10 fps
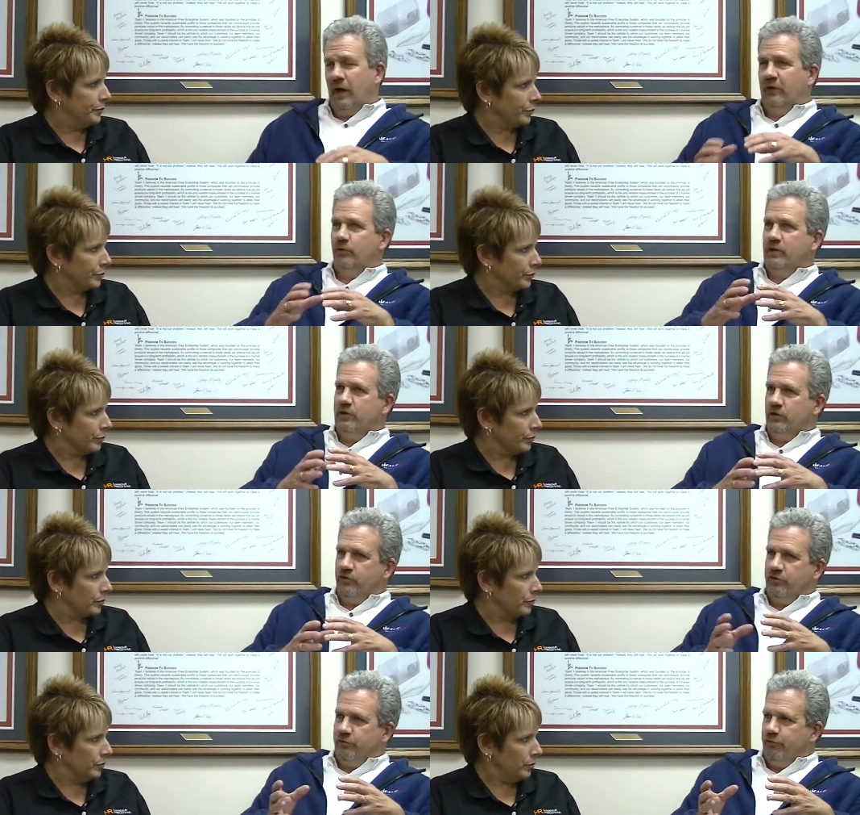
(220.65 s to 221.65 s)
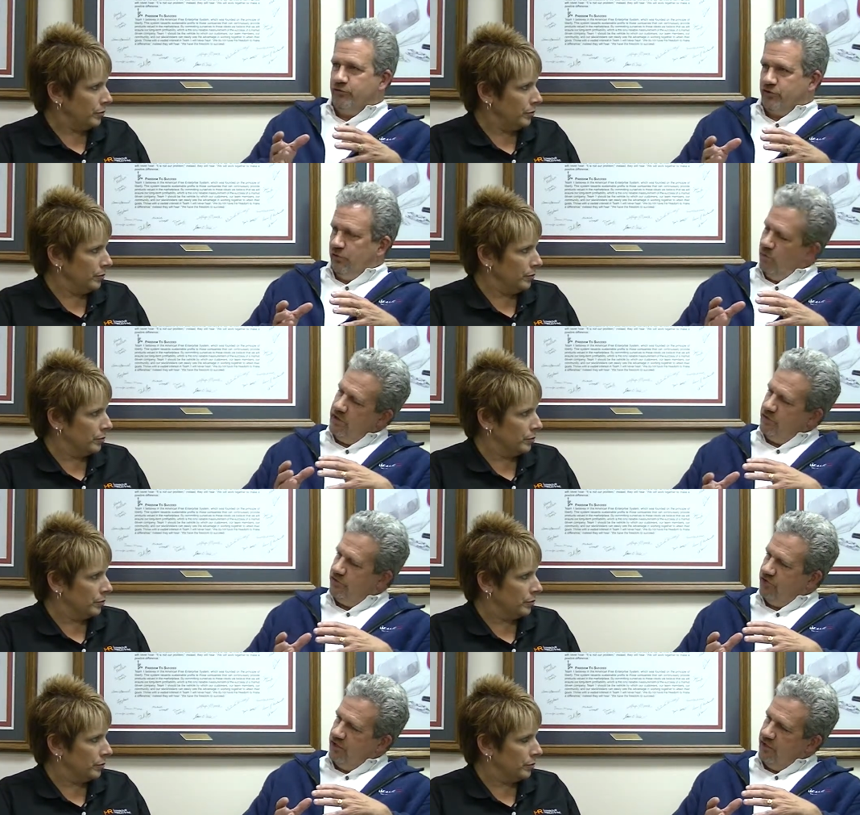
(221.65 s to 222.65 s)
Speaker 1: as we look to the future, what do you
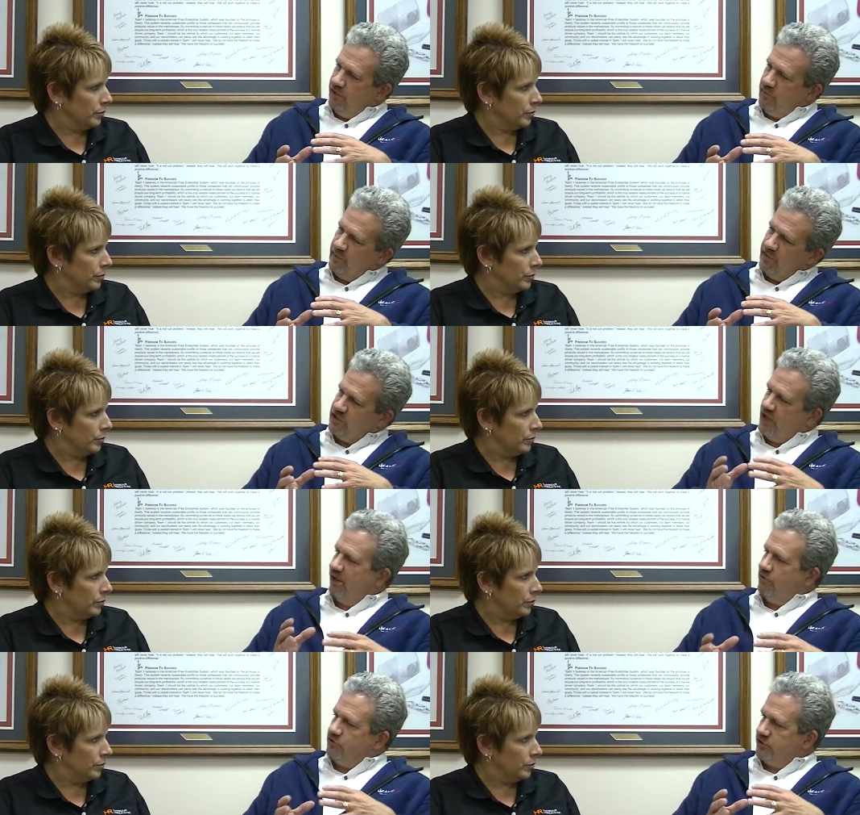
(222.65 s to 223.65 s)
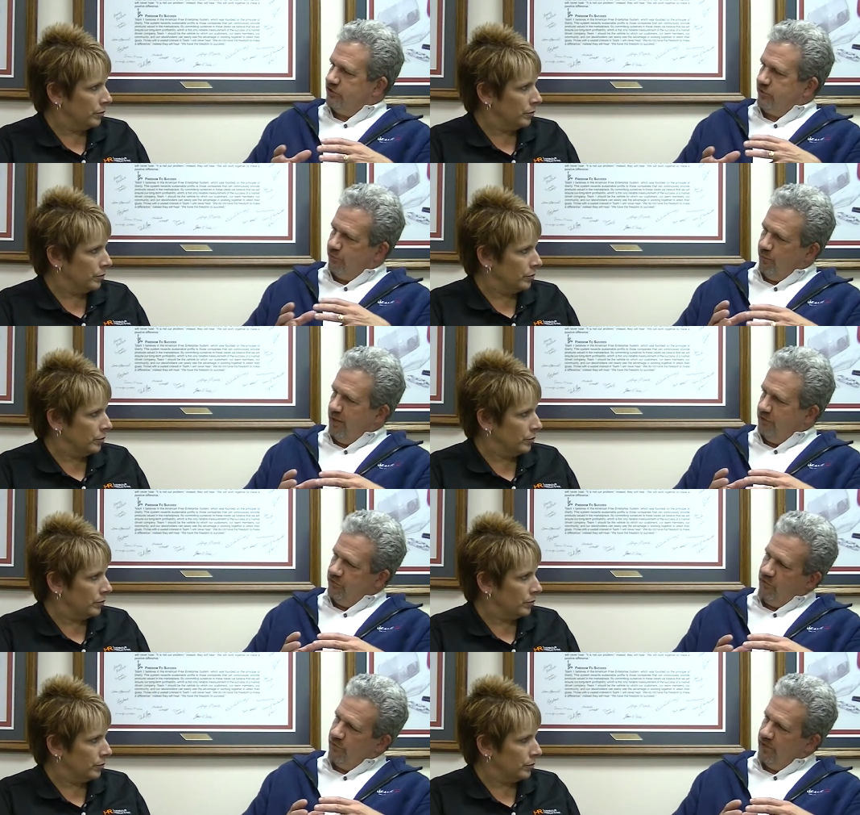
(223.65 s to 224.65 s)
see maybe challenges and
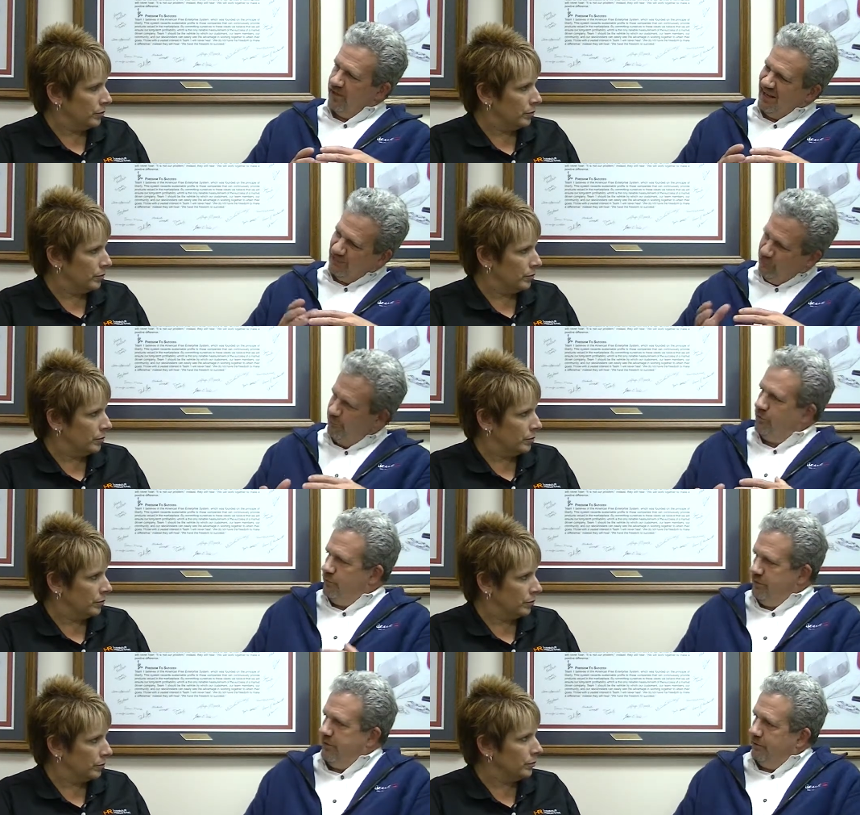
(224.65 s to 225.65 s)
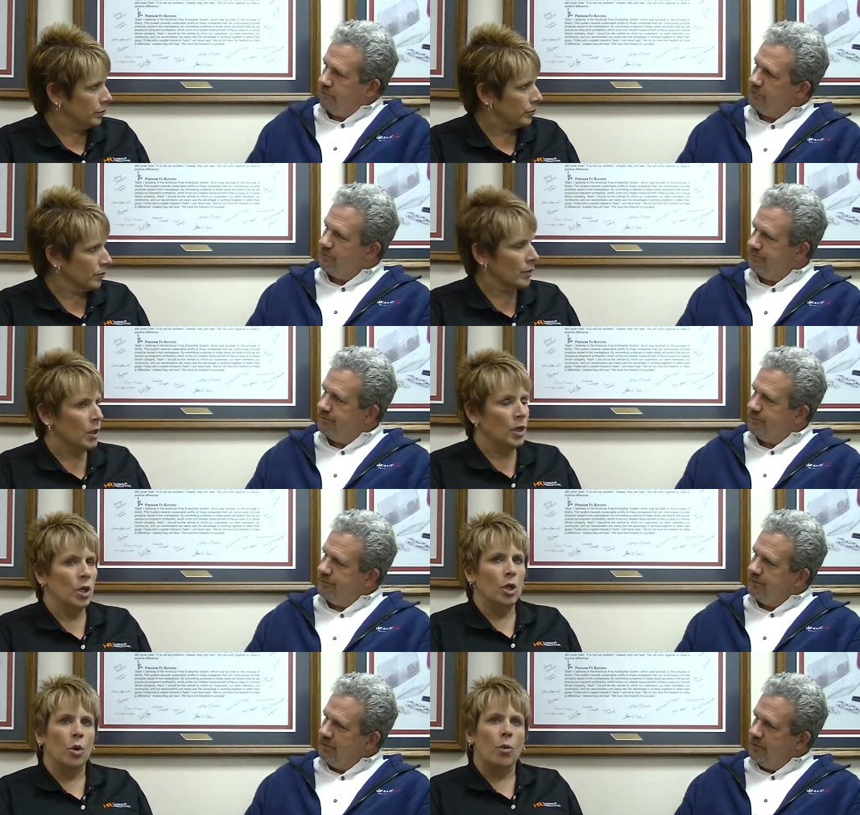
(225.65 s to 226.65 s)
threats over the next few years?
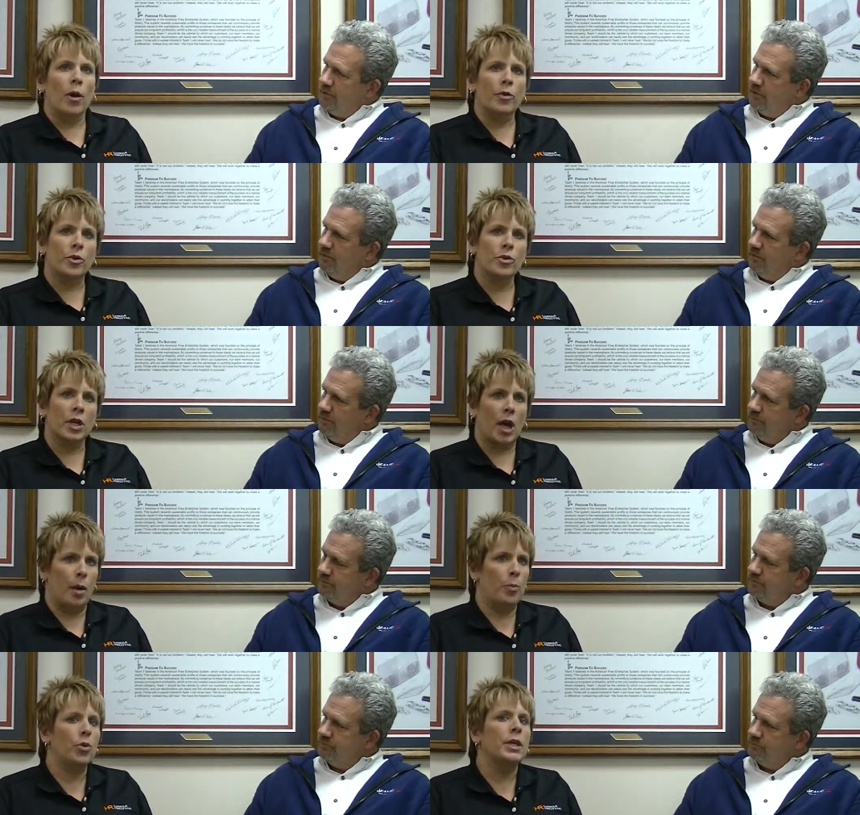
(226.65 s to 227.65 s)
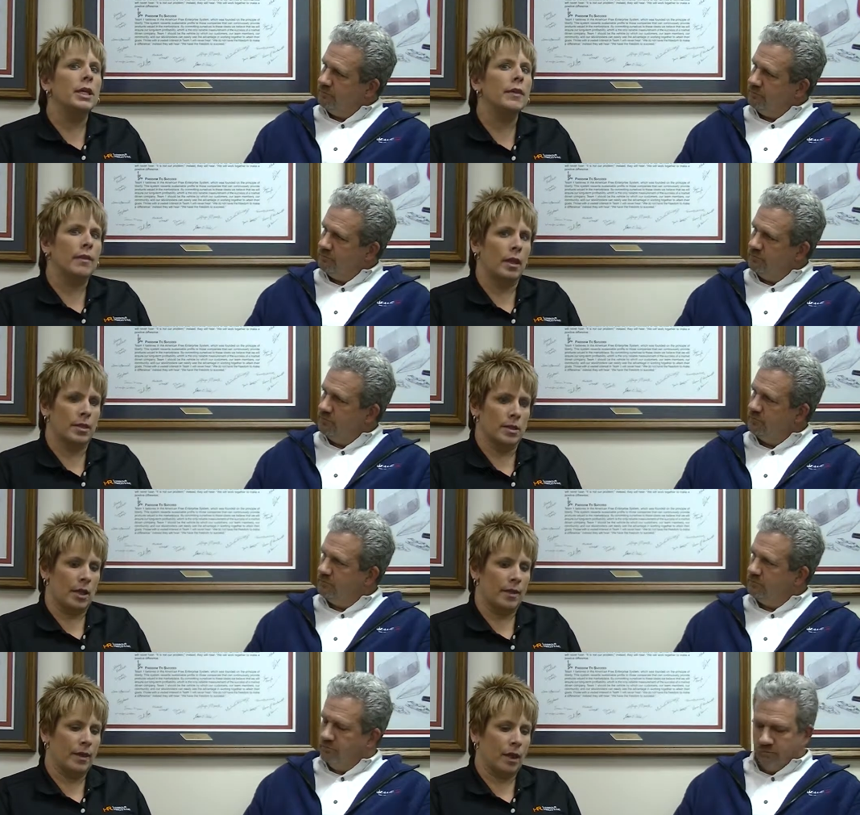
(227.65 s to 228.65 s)
Speaker 2: Well, there's a couple key things that
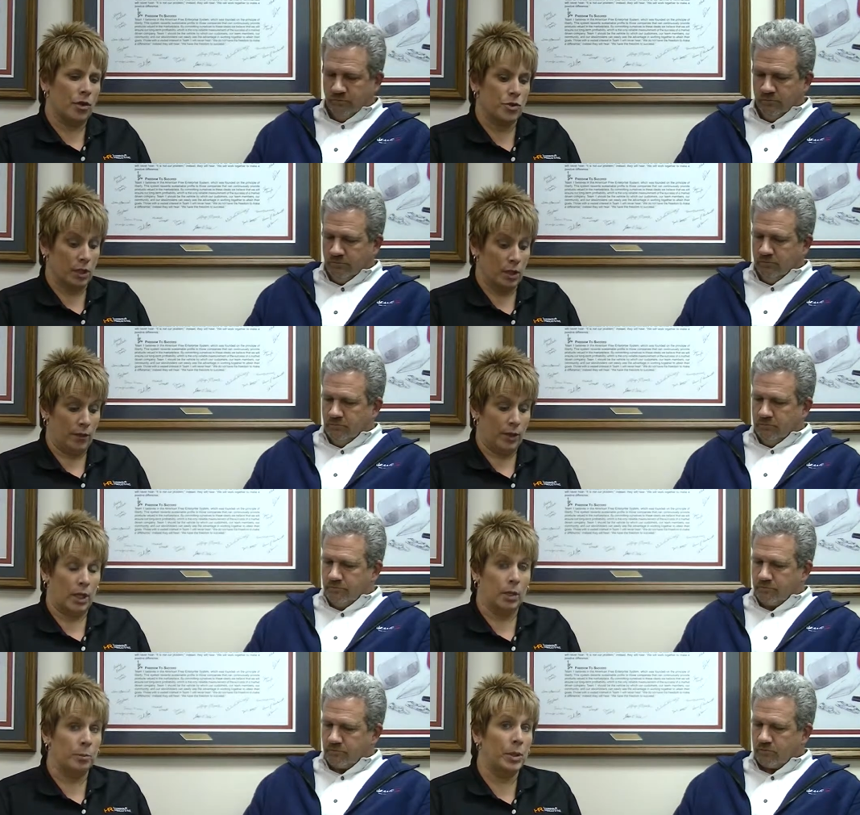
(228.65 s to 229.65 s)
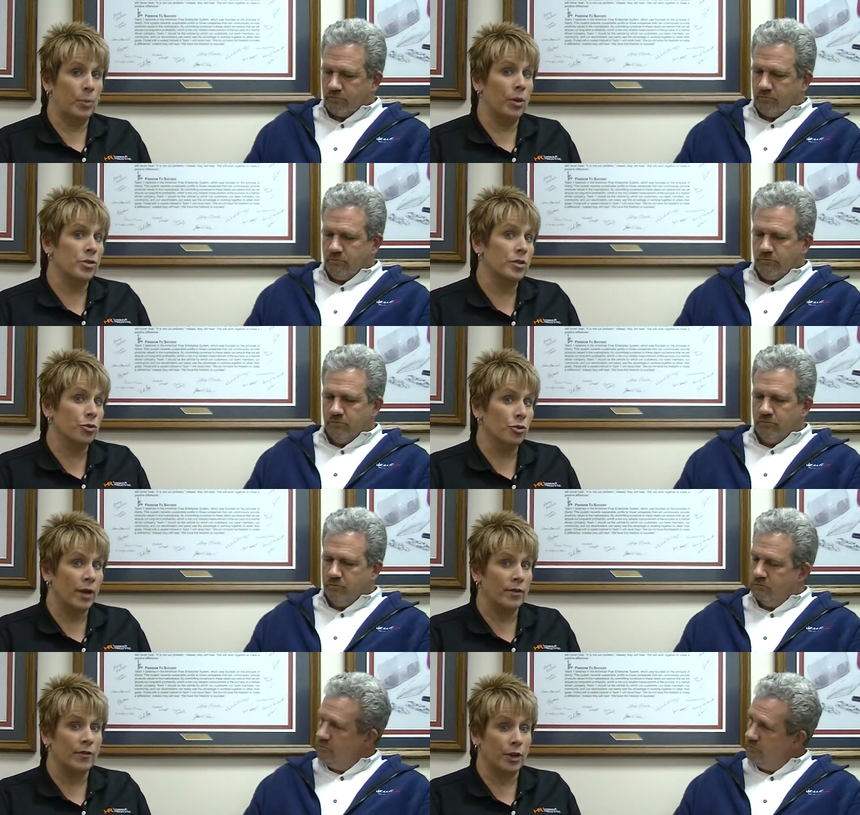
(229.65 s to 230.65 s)
I think are significant. People are still
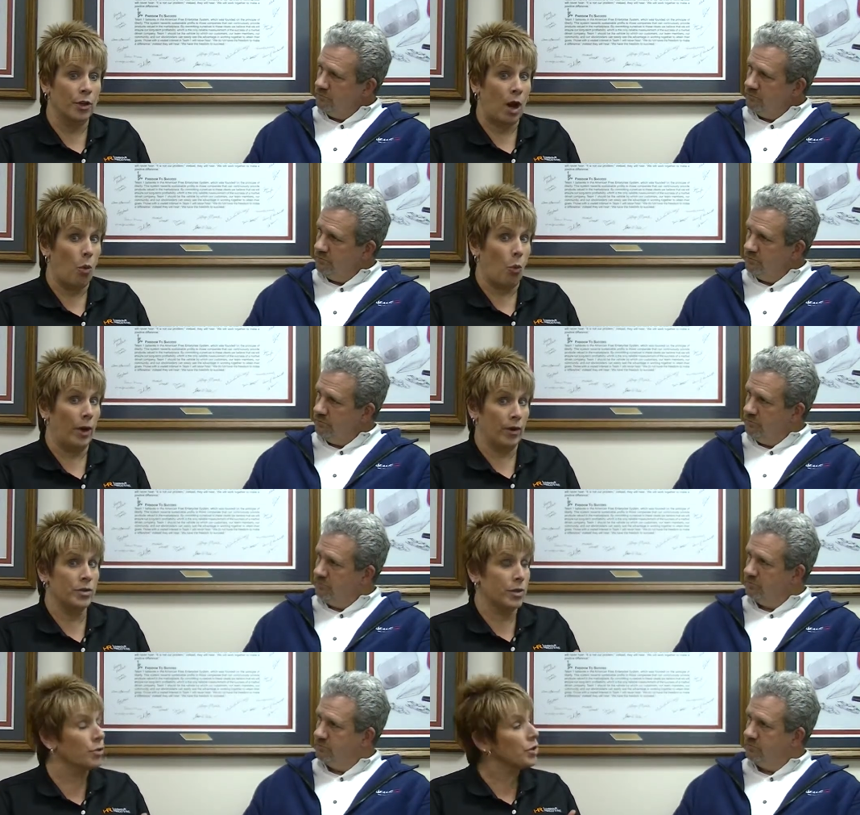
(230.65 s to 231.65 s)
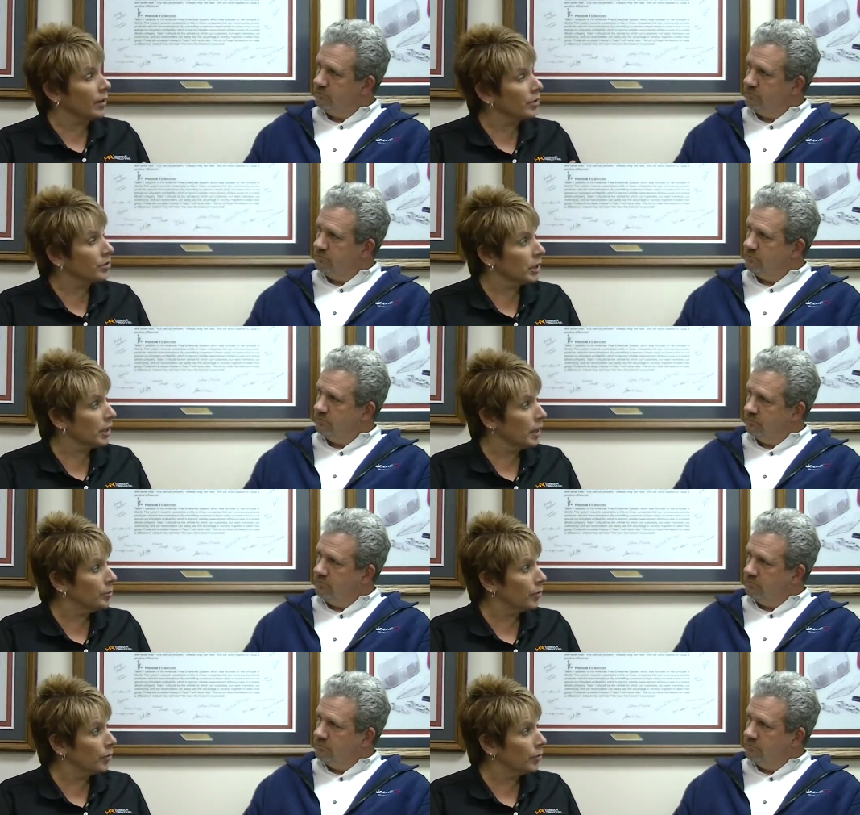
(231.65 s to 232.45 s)
trying to figure out where is their sales going to come